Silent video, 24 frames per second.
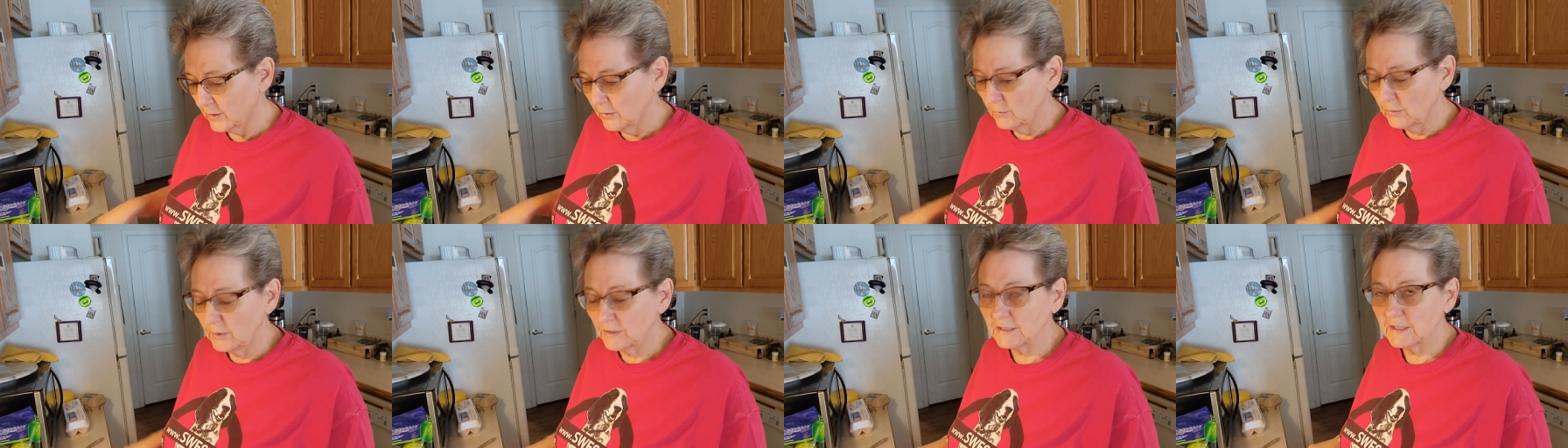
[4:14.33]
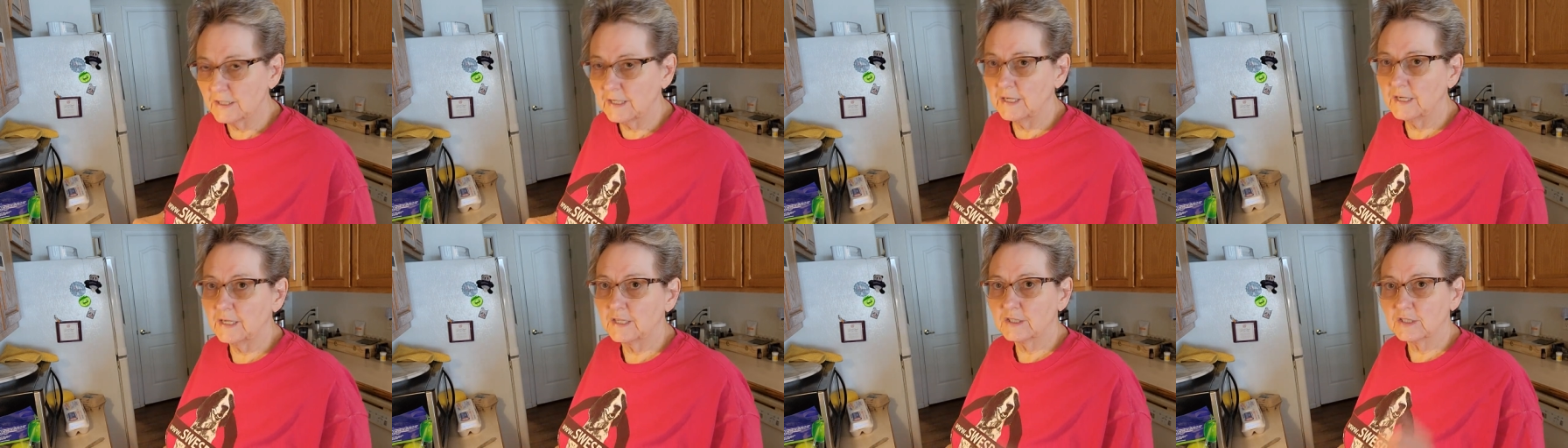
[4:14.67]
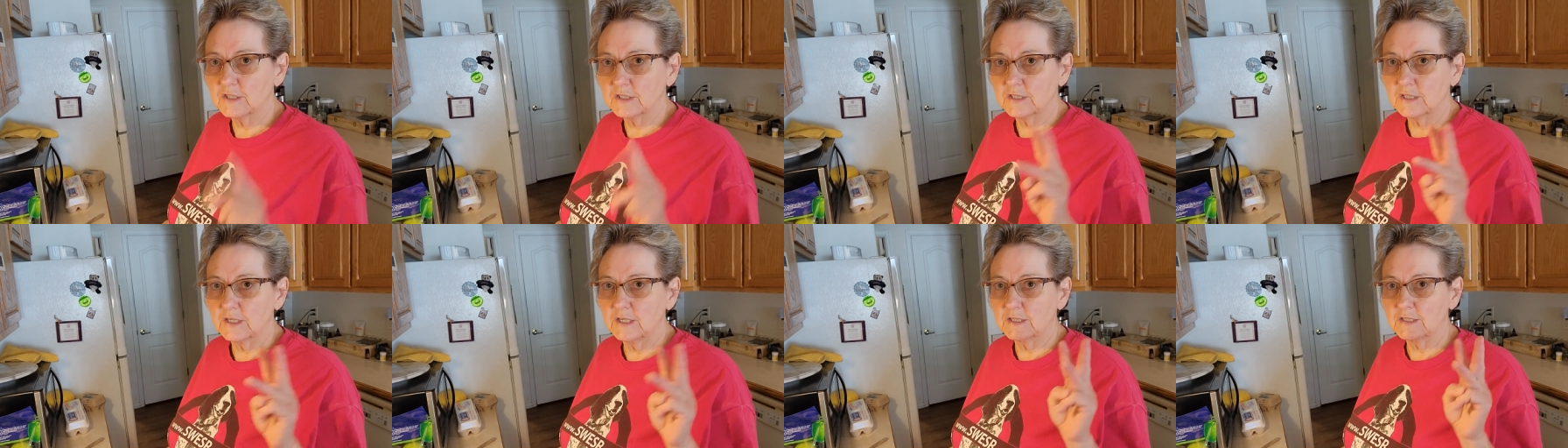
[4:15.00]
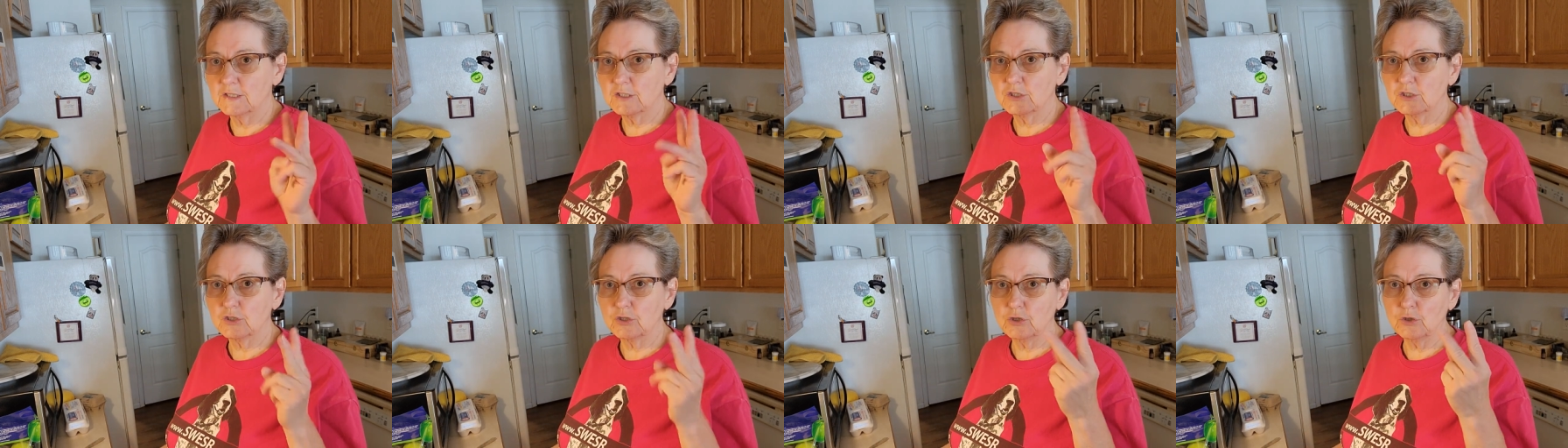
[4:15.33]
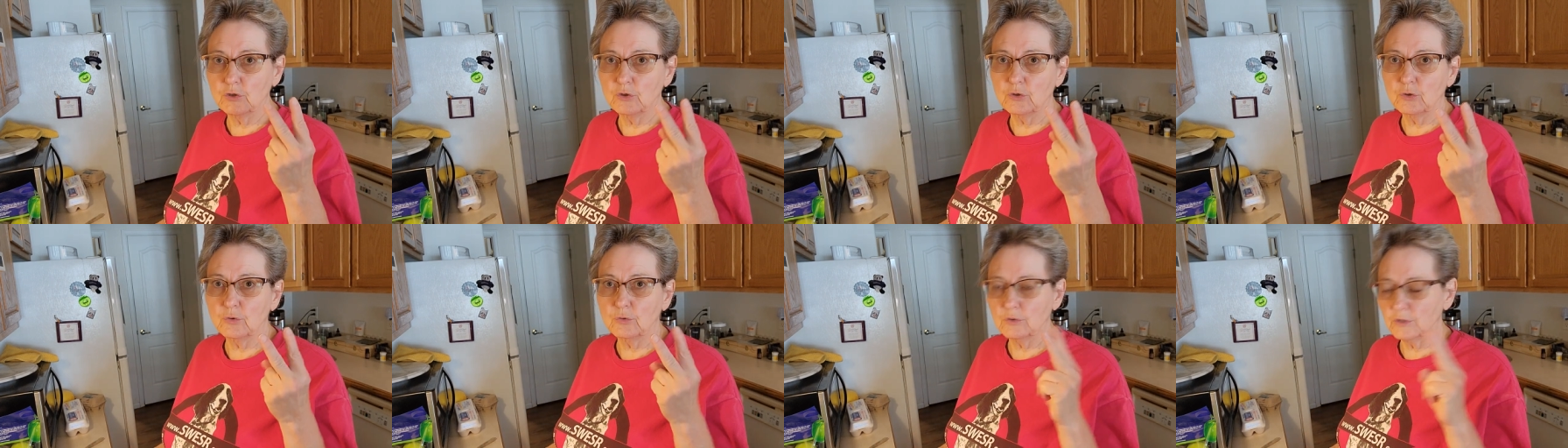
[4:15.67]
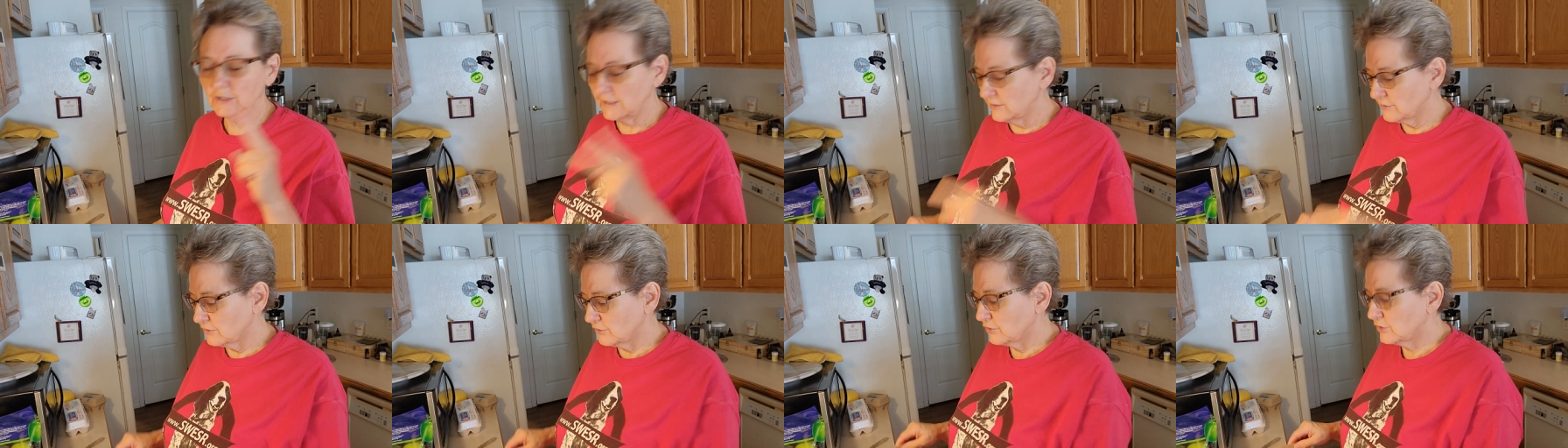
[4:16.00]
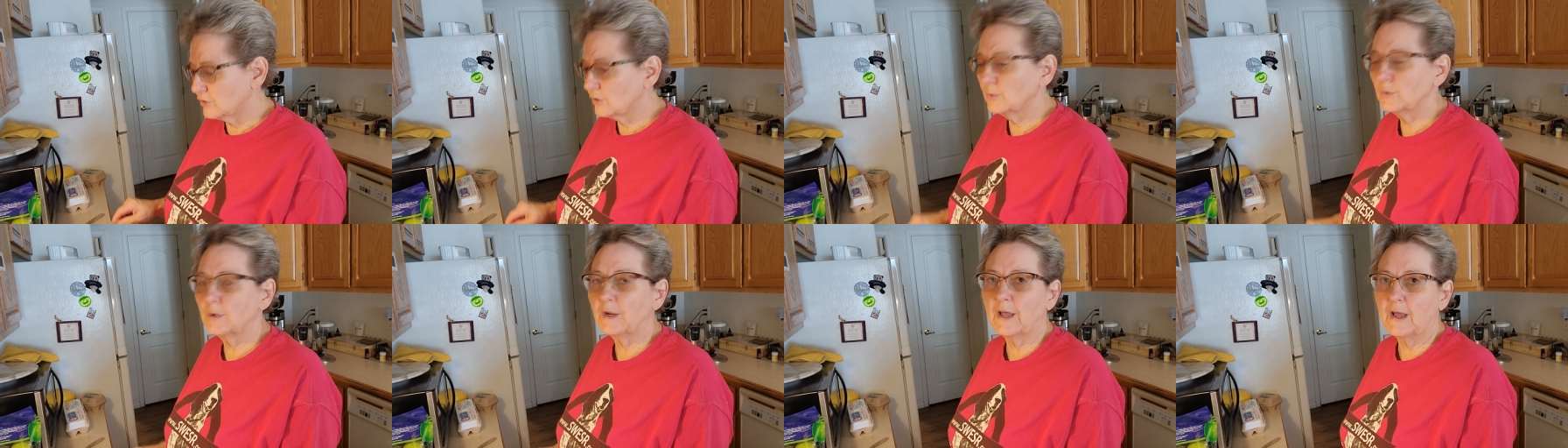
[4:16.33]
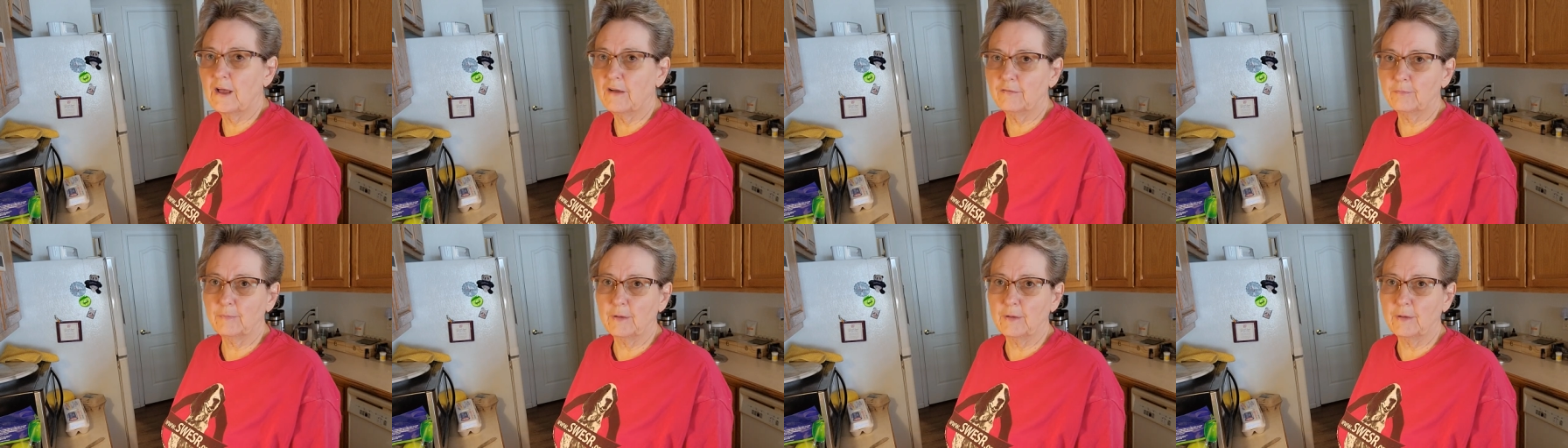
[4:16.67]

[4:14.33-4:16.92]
Once again, it's it's two. These are two and a half